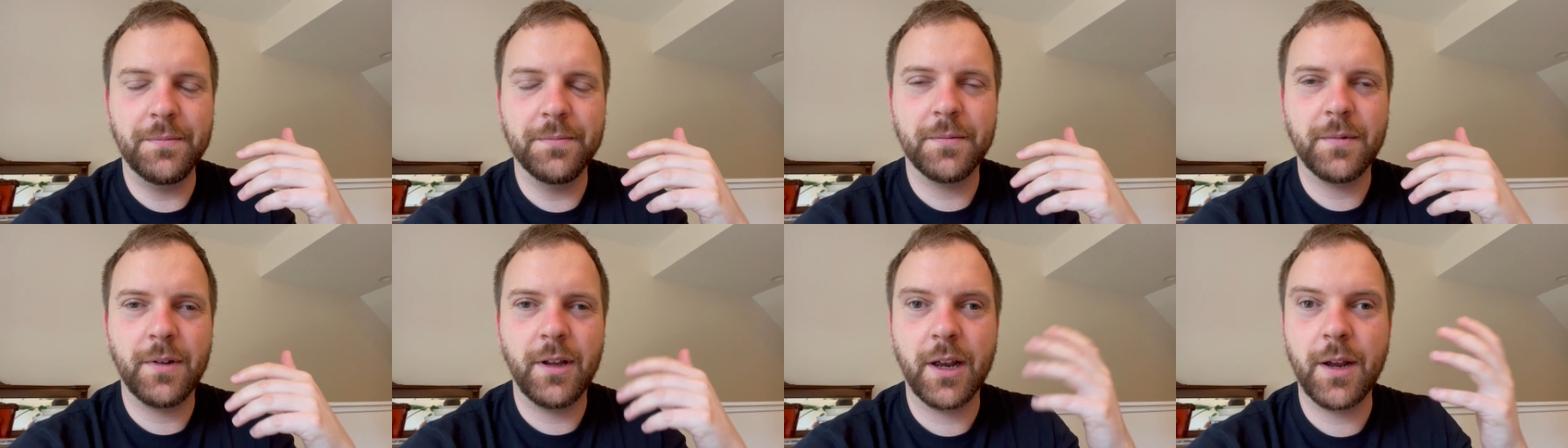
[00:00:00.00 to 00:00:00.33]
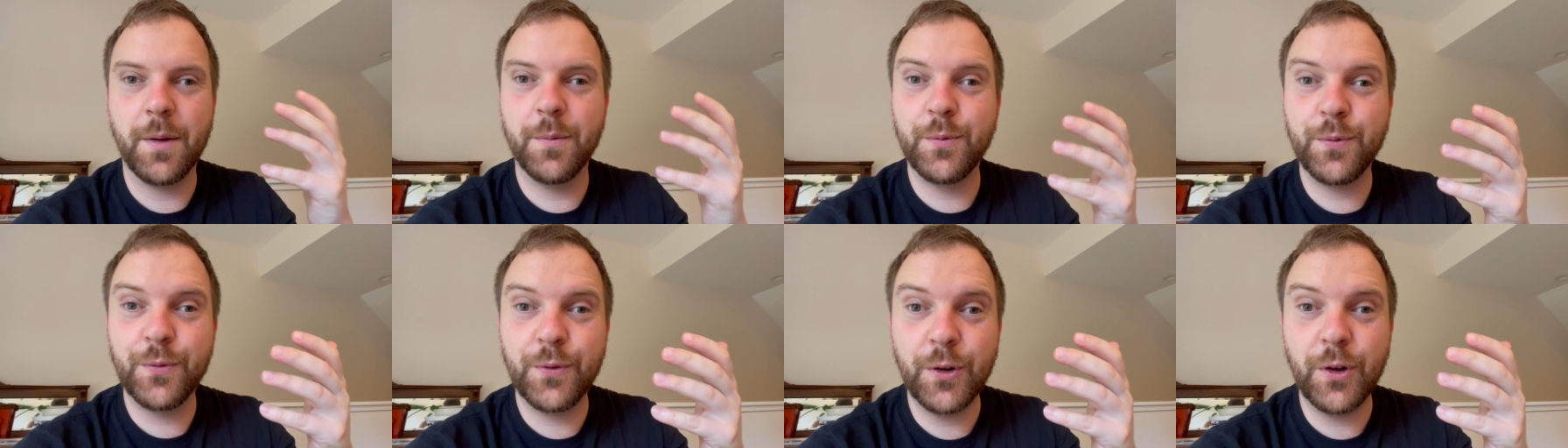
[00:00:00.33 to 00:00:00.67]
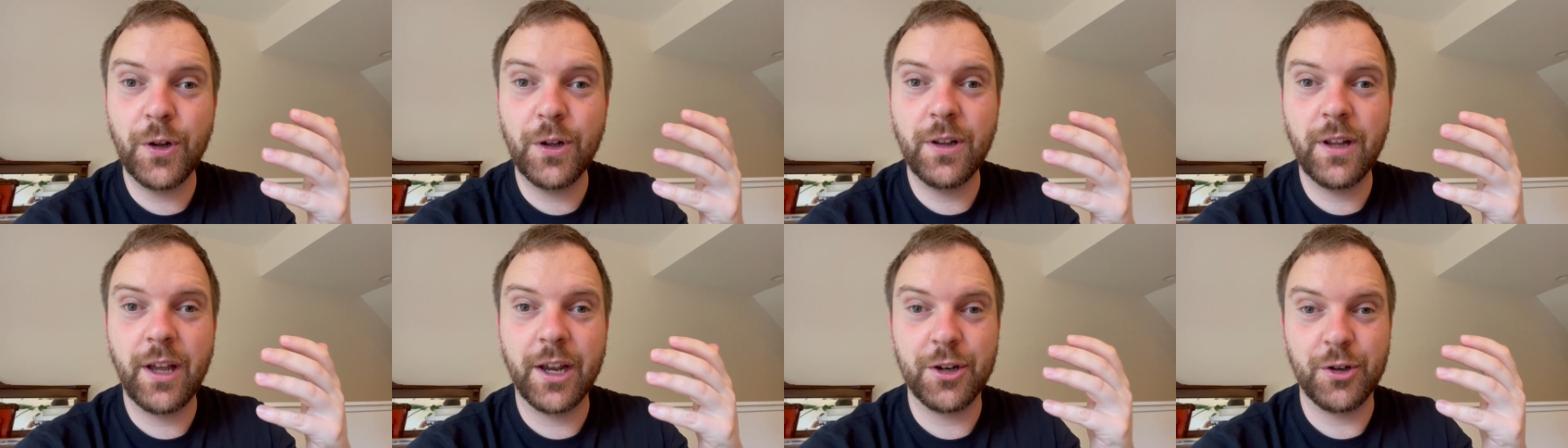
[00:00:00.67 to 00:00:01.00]
like I'm
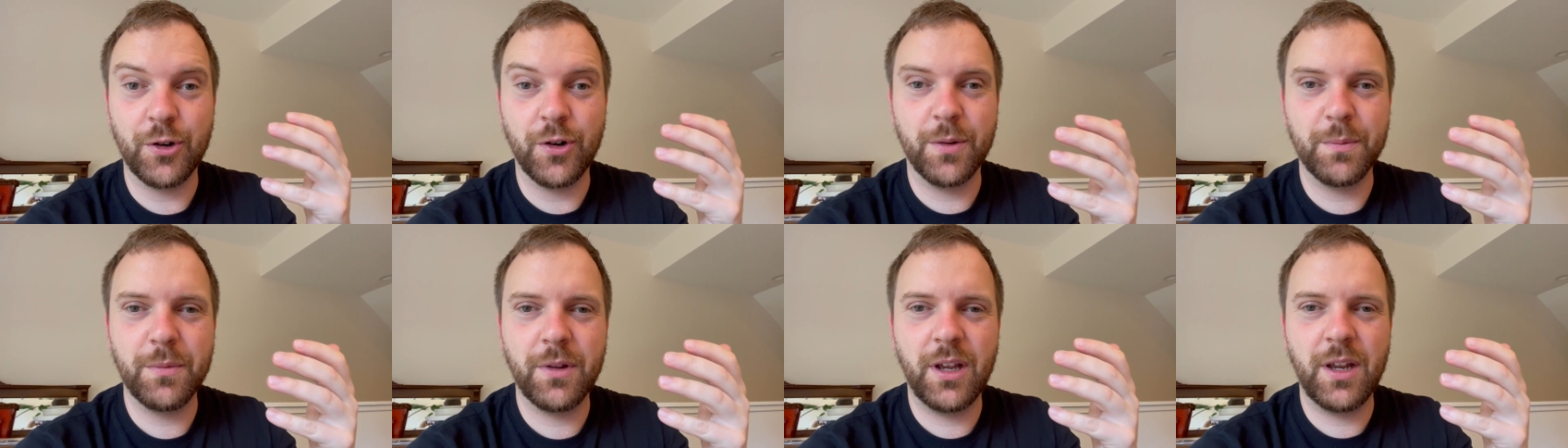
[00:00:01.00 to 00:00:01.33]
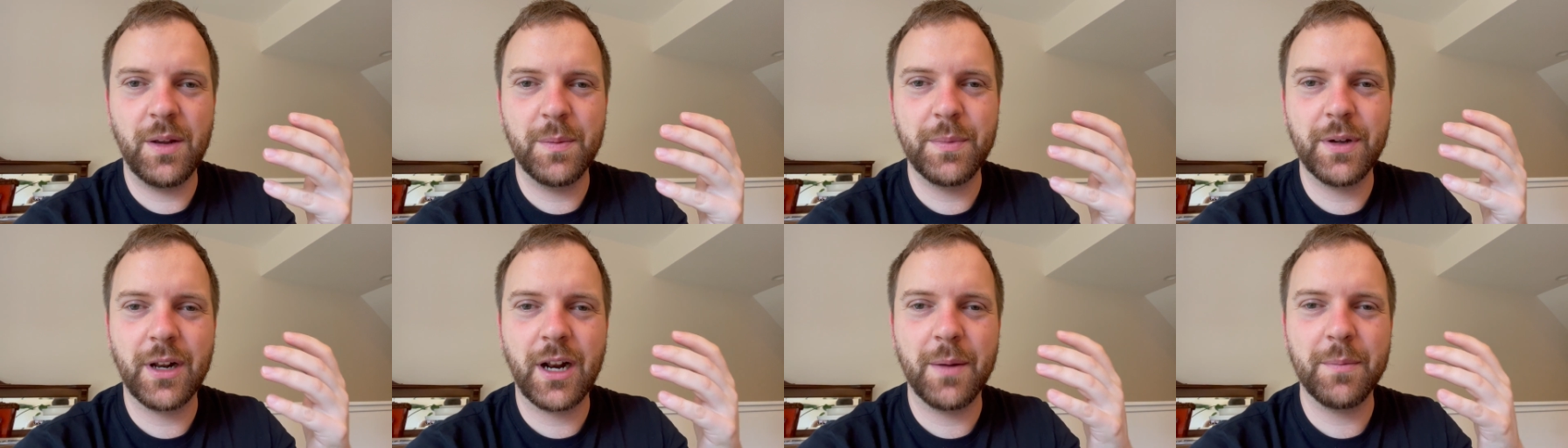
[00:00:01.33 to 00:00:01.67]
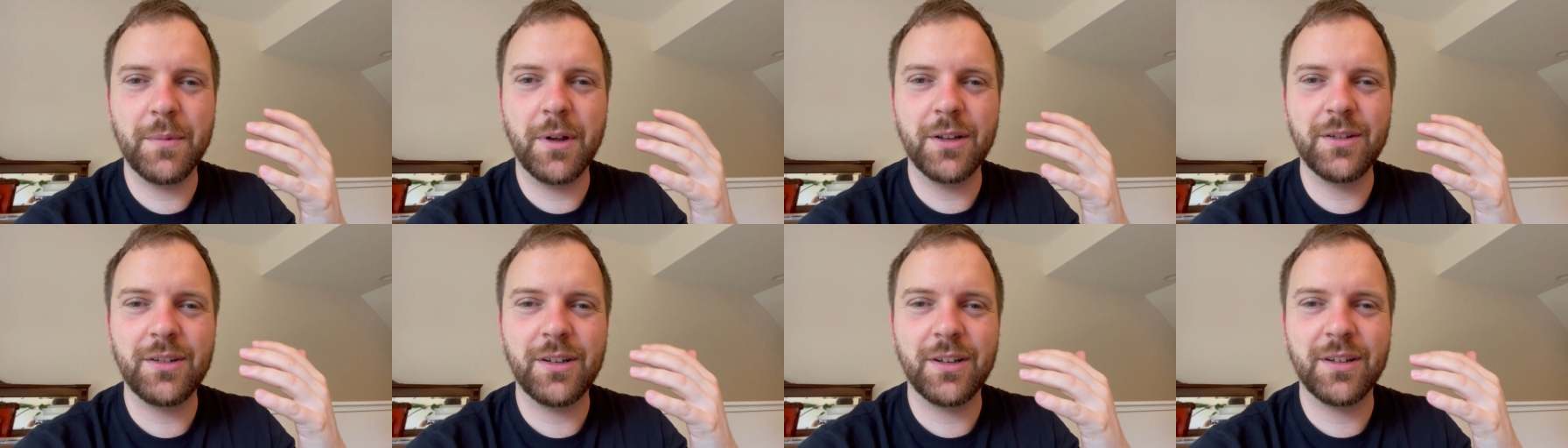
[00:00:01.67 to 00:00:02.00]
full like normally, but I'm
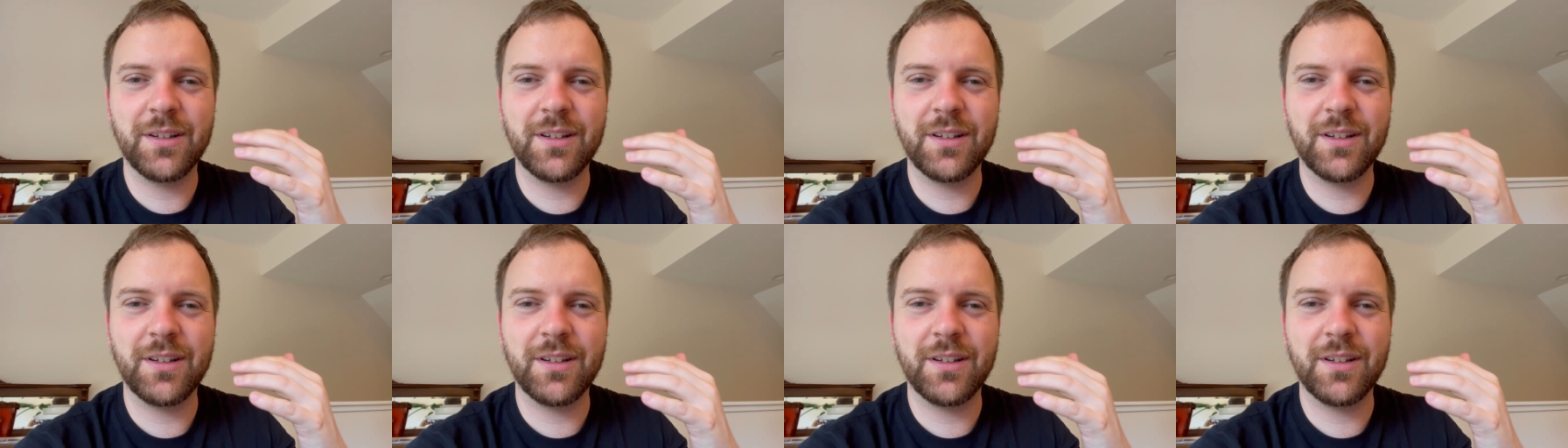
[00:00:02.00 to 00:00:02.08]
also